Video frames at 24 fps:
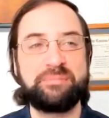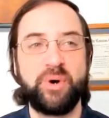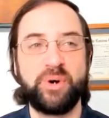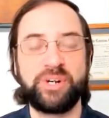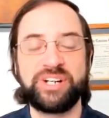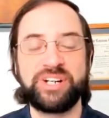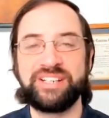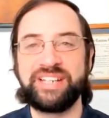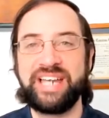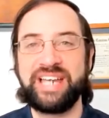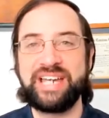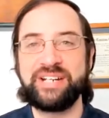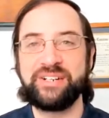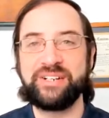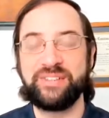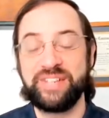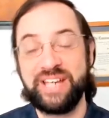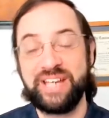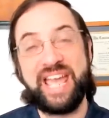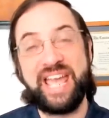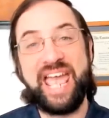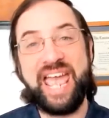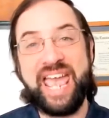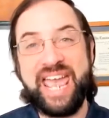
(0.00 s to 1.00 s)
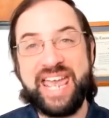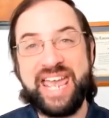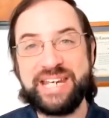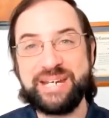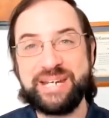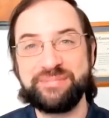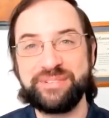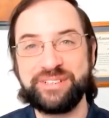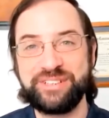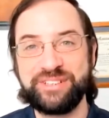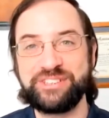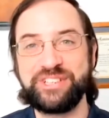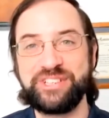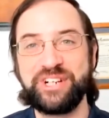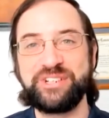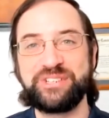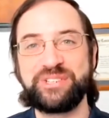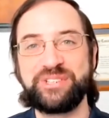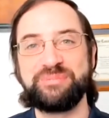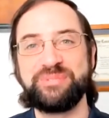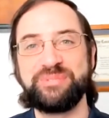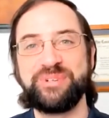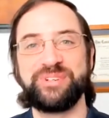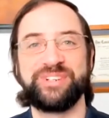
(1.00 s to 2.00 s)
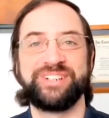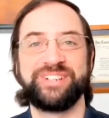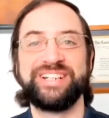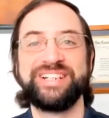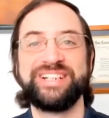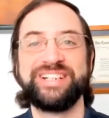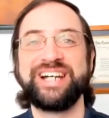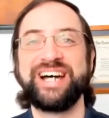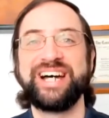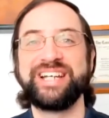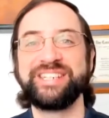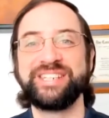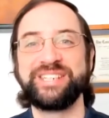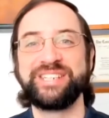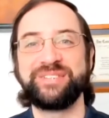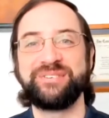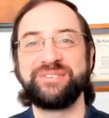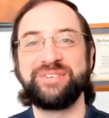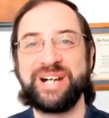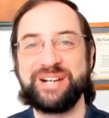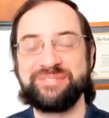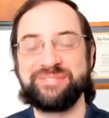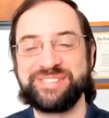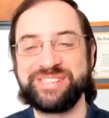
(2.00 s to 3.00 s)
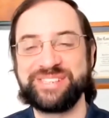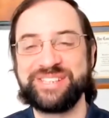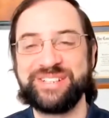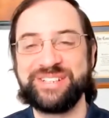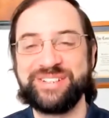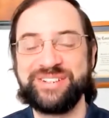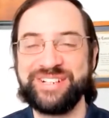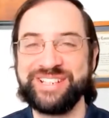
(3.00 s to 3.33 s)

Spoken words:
I need more collateral and I'm going to charge you more on the swap.